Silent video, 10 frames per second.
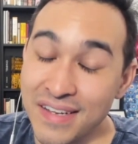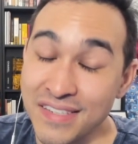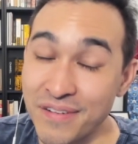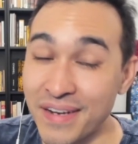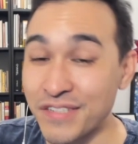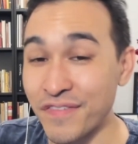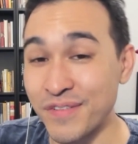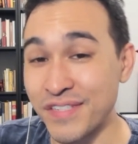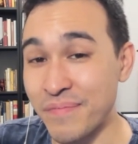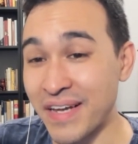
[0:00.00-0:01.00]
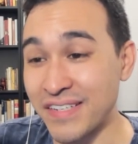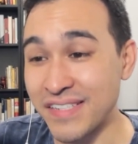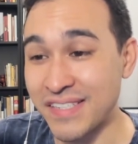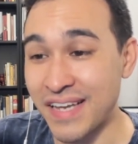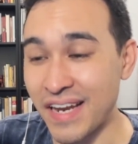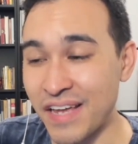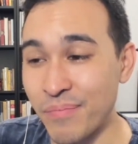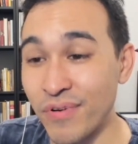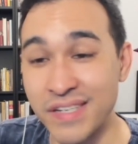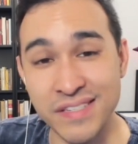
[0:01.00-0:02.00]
So Azure Foe still manages to get a pretty